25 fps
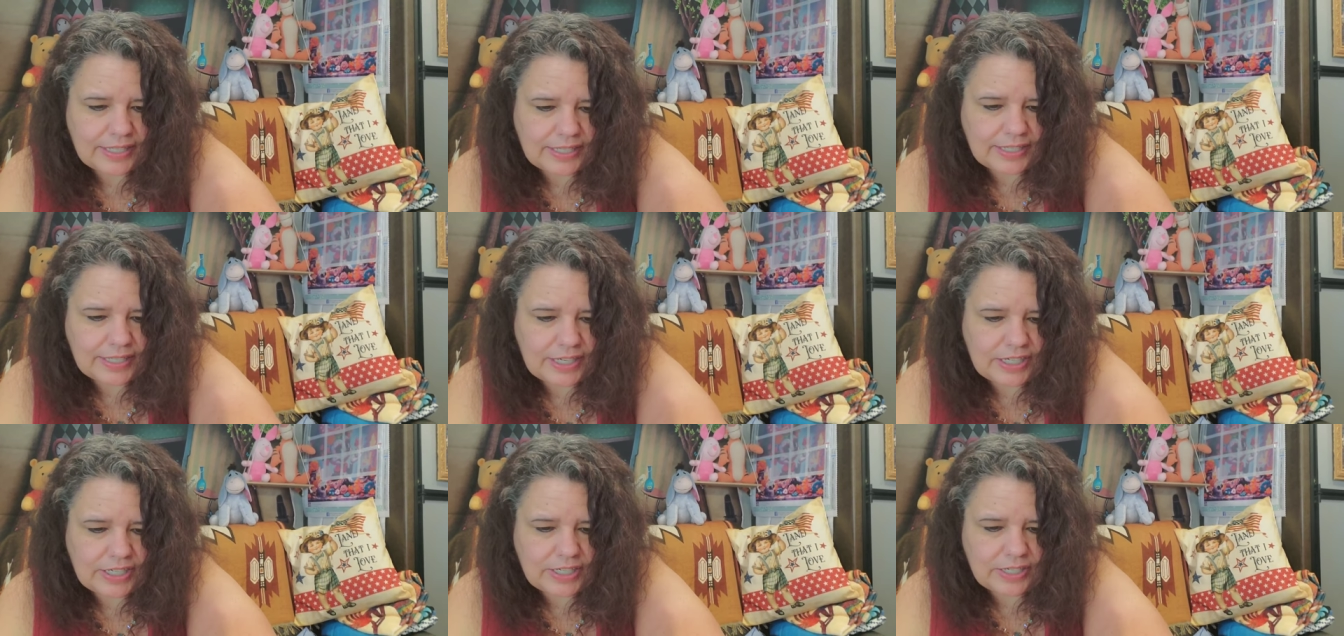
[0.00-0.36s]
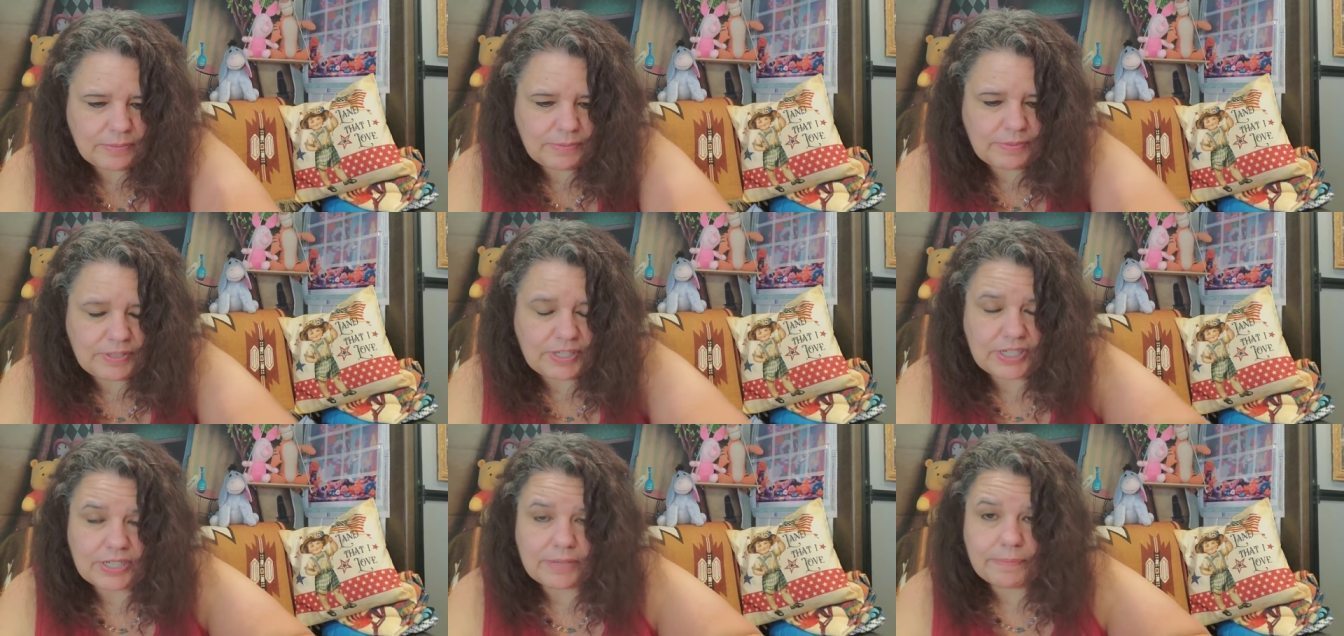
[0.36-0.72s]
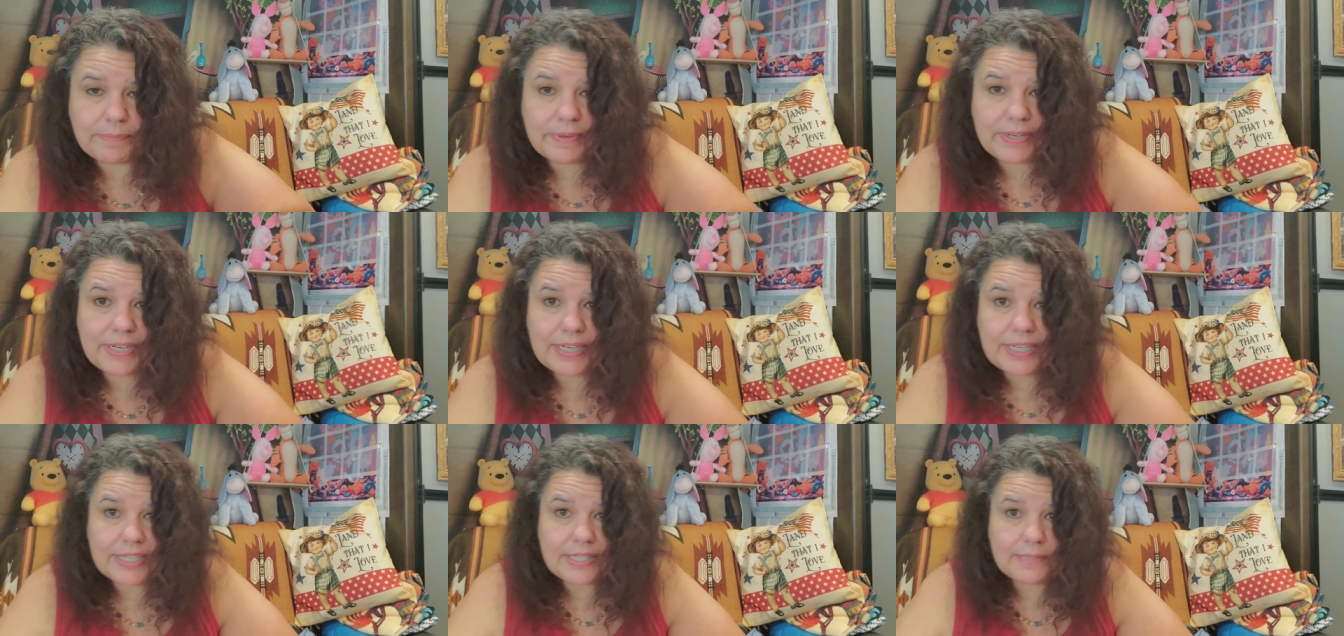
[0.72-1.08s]
they should be
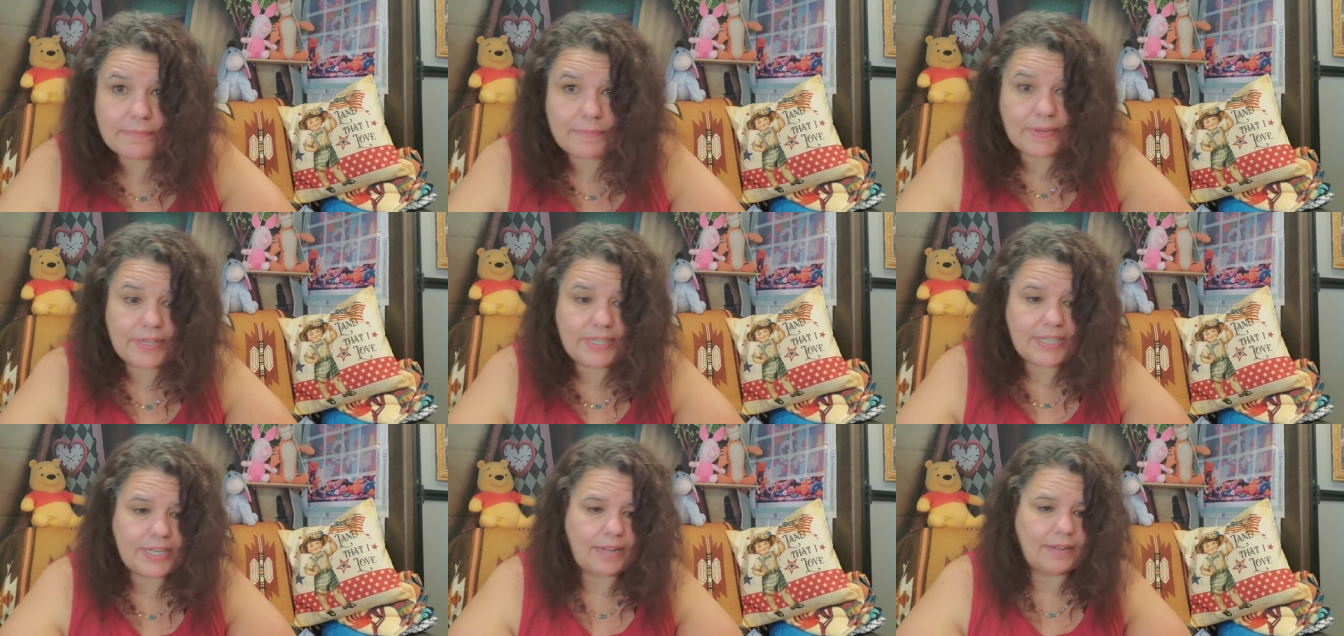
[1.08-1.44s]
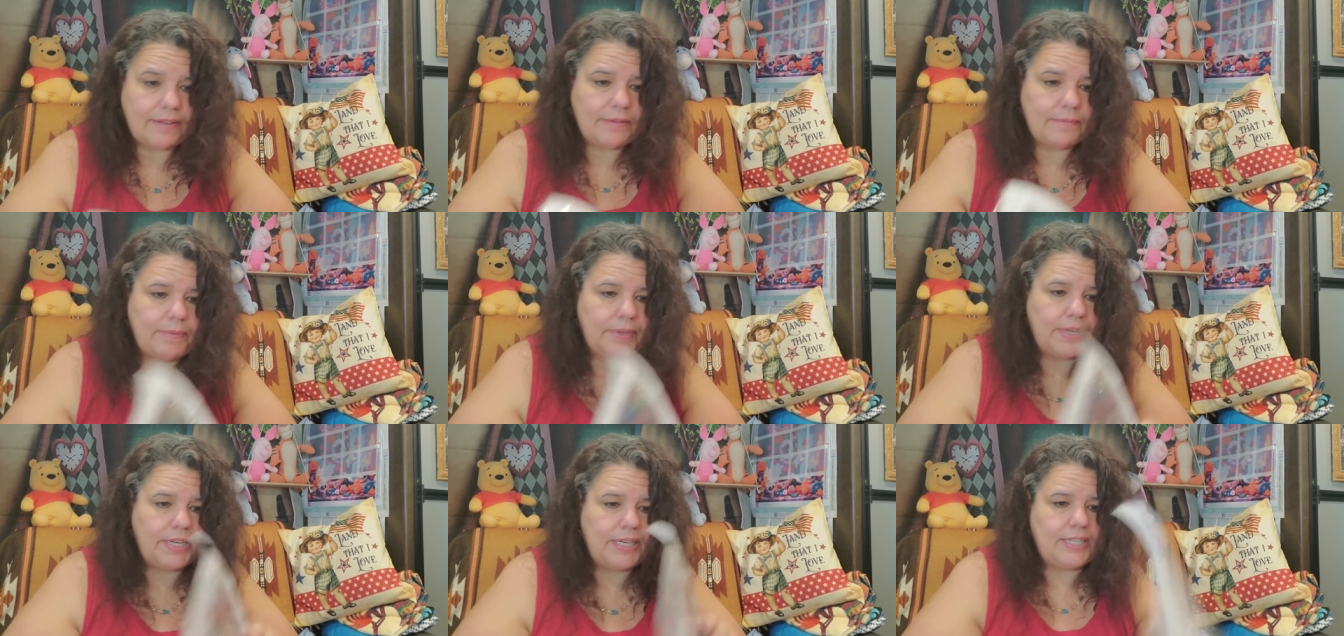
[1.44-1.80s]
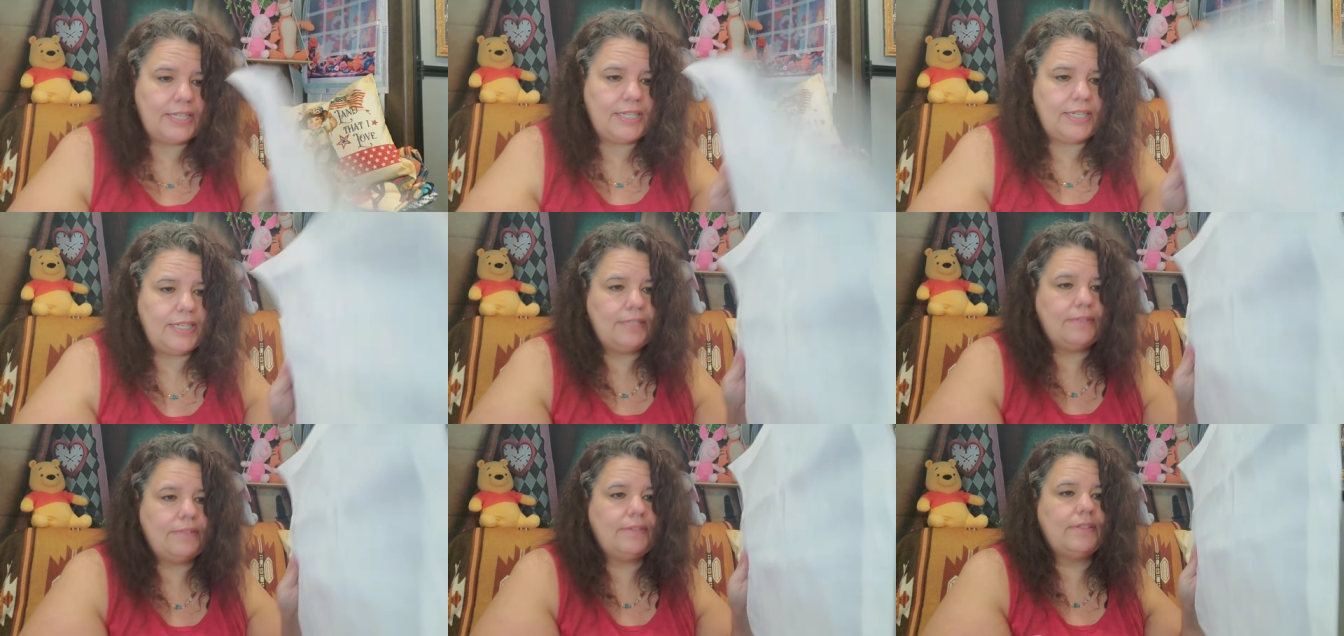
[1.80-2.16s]
shipping these big diamond
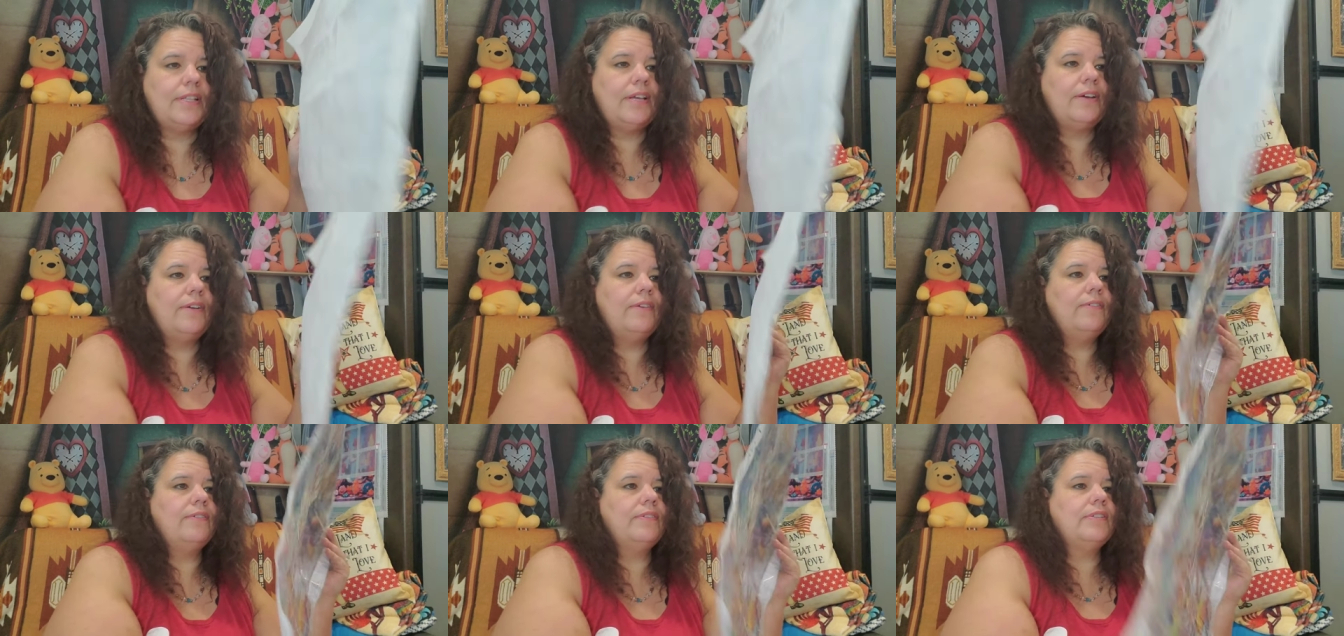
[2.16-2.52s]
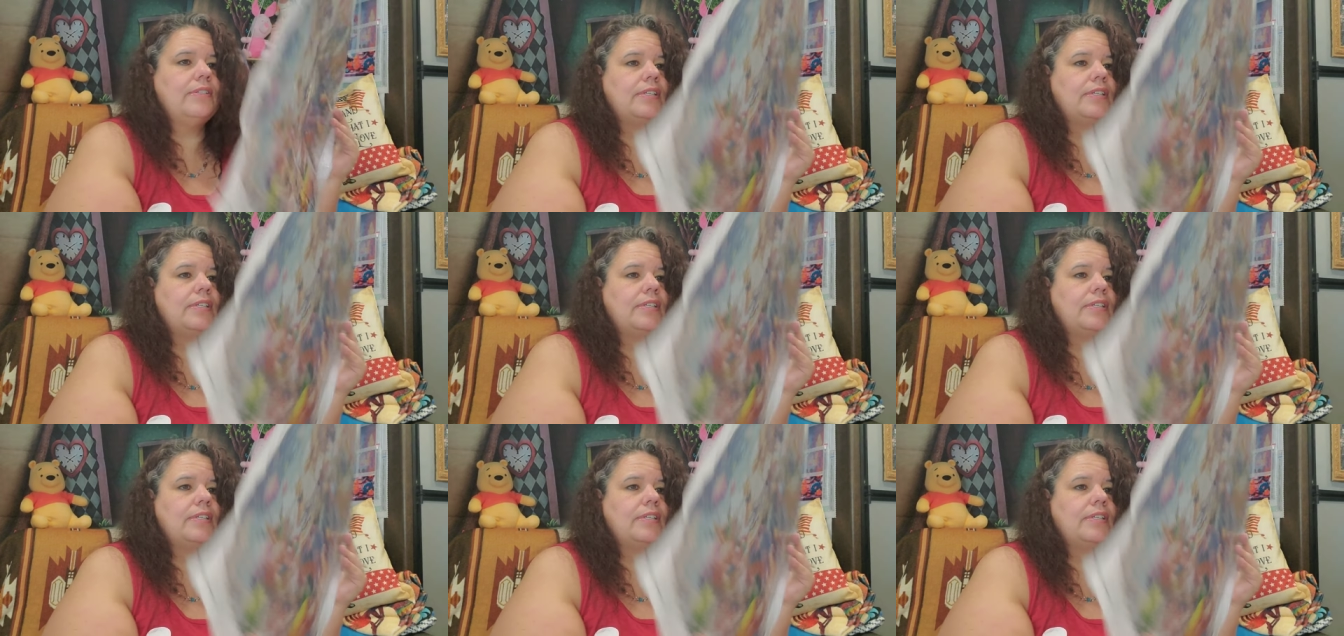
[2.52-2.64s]
paintings without,